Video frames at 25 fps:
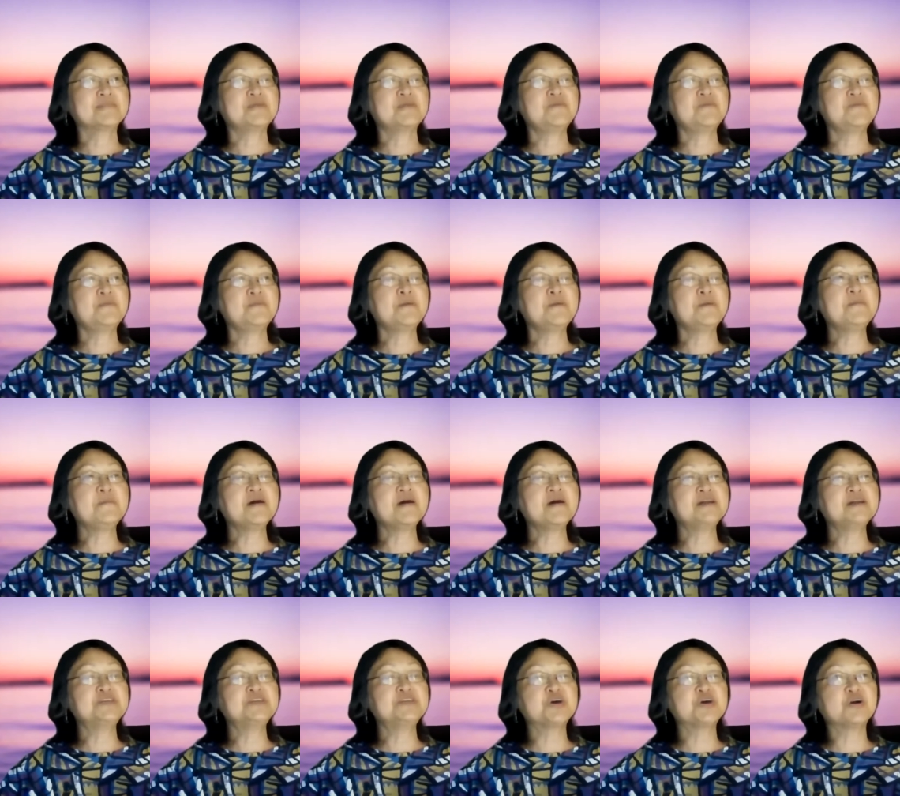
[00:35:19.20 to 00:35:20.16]
remember
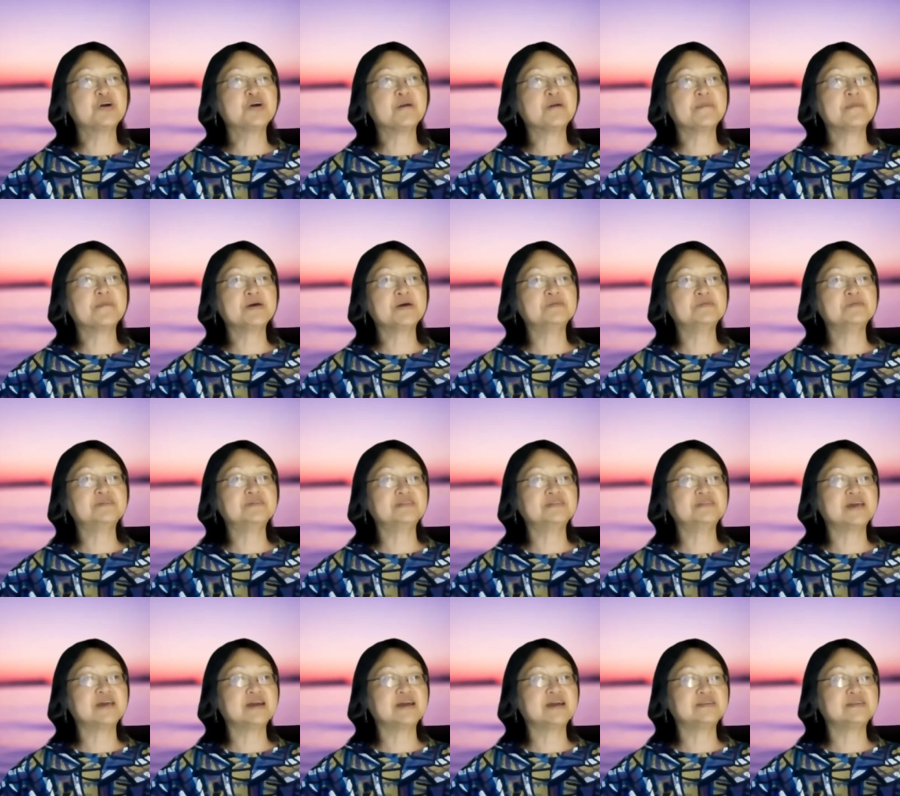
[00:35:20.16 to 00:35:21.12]
I talk about
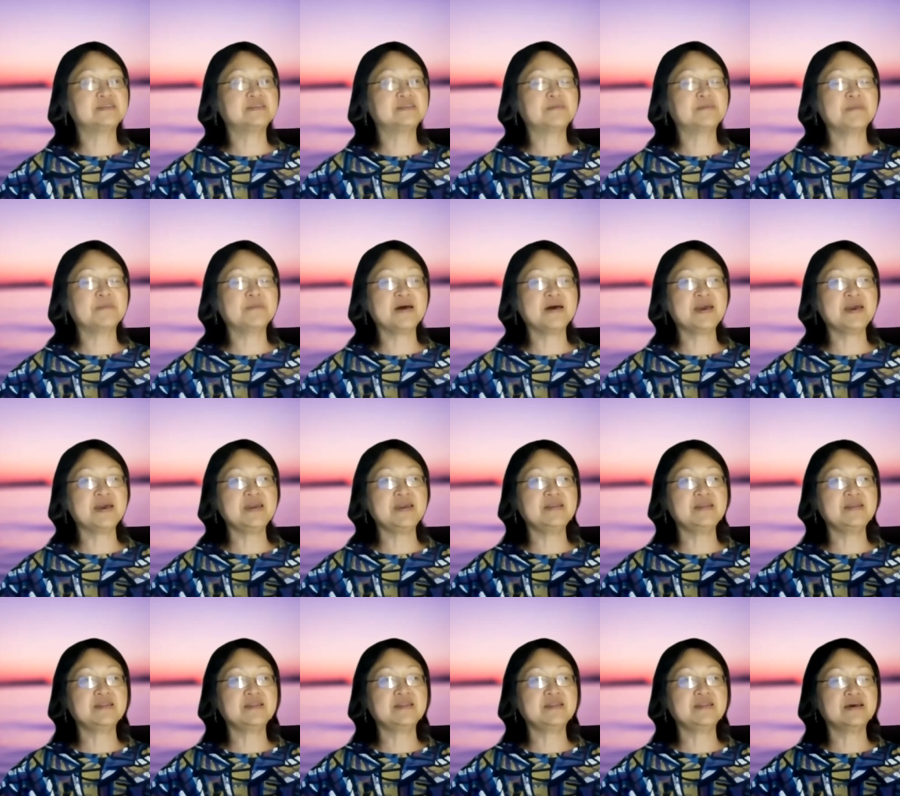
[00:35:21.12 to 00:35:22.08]
that the
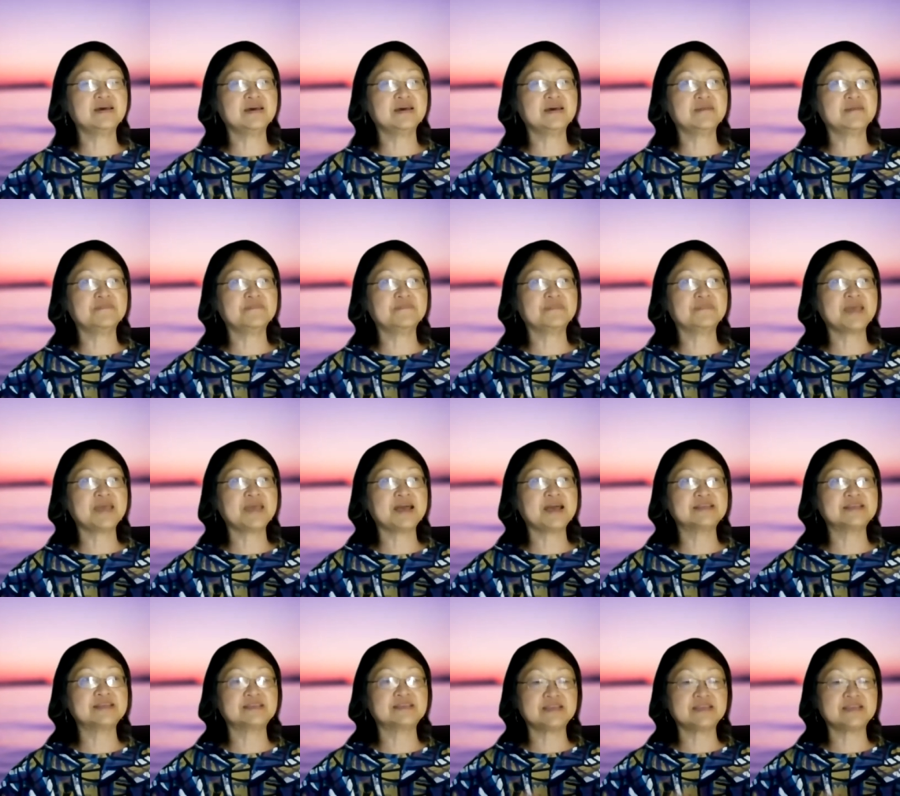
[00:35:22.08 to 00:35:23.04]
mind
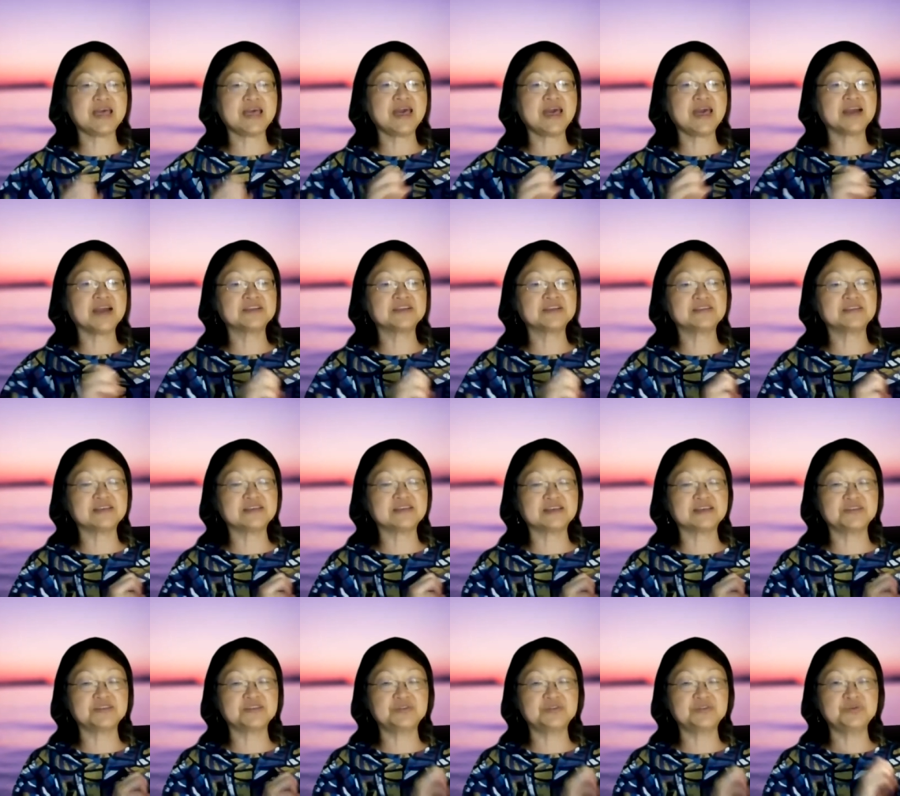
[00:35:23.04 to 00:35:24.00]
has
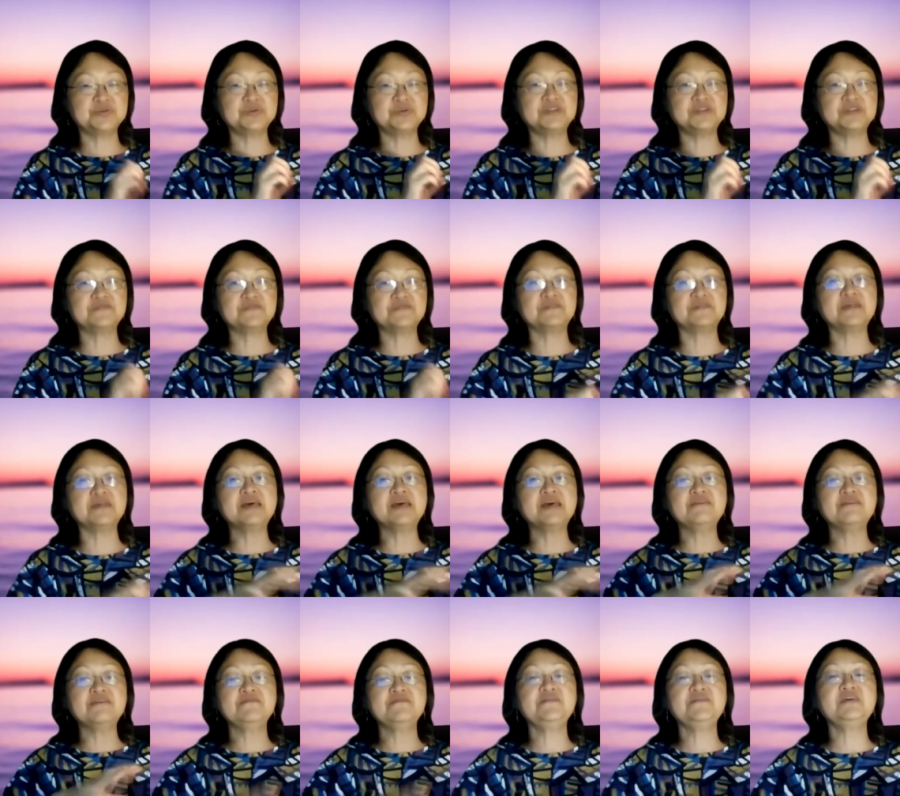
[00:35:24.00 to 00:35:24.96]
access to different
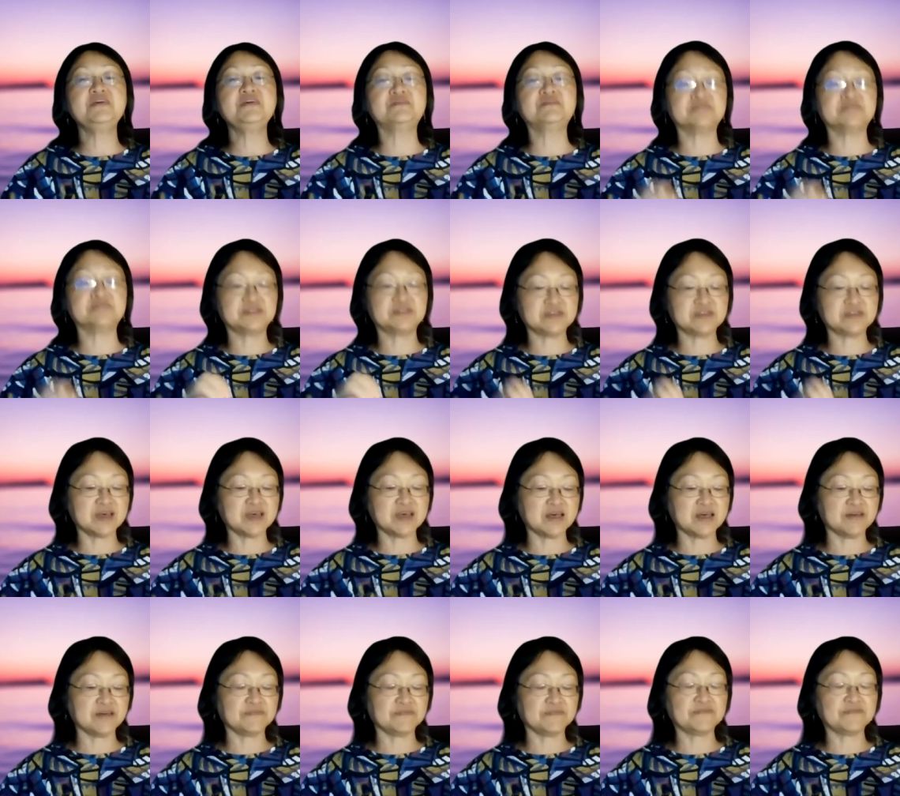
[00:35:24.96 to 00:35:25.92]
fields
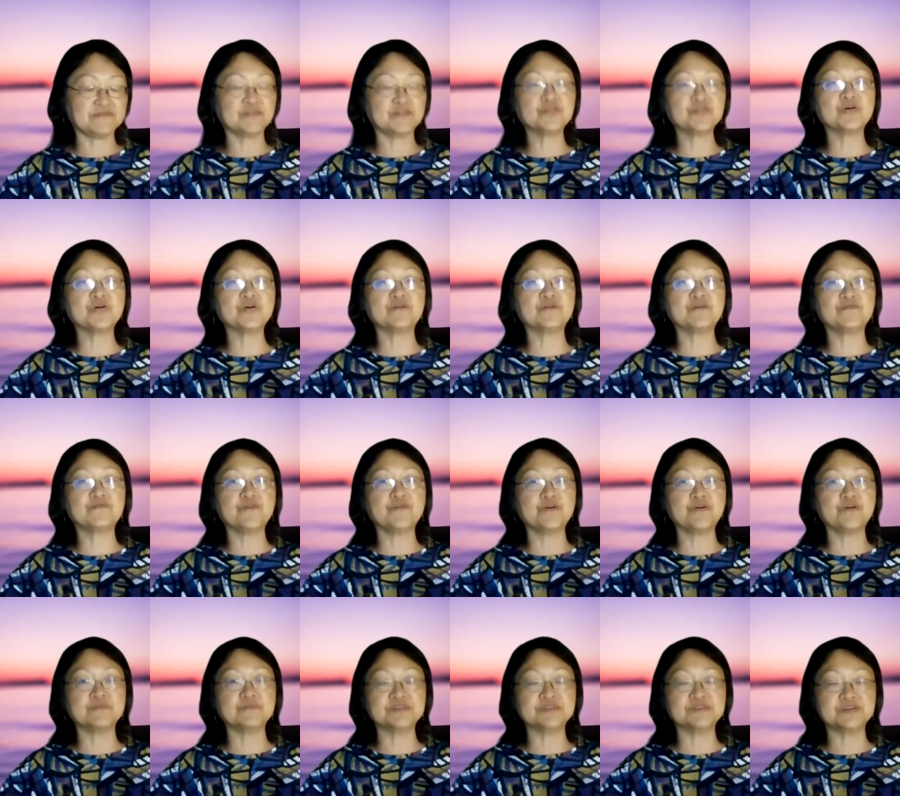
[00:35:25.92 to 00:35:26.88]
of thought
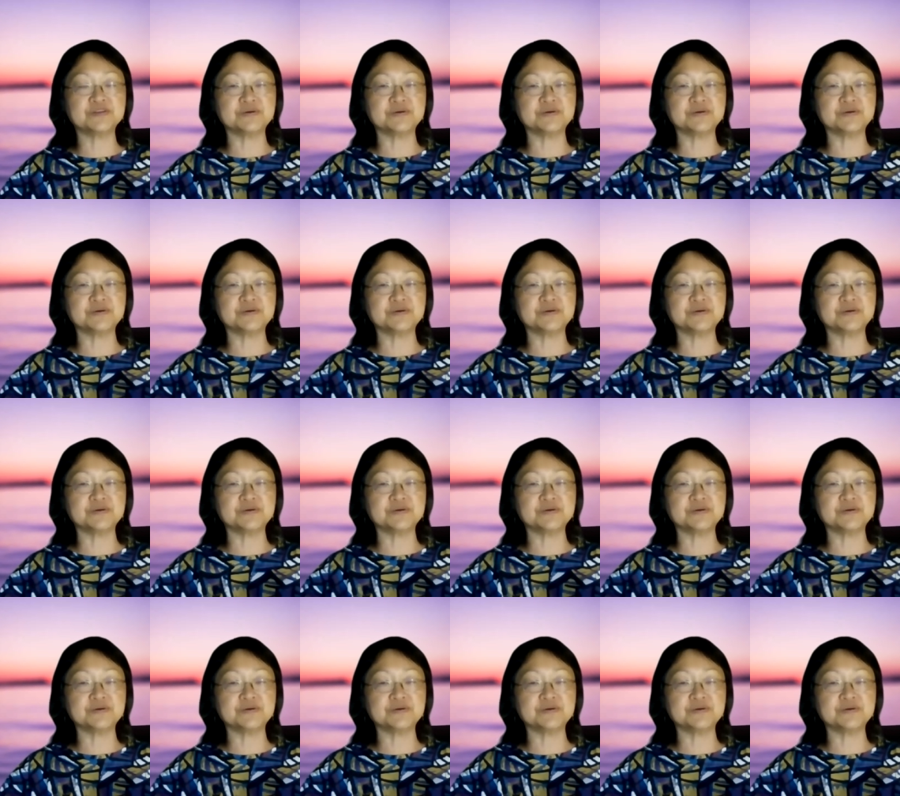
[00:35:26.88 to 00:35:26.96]
forms.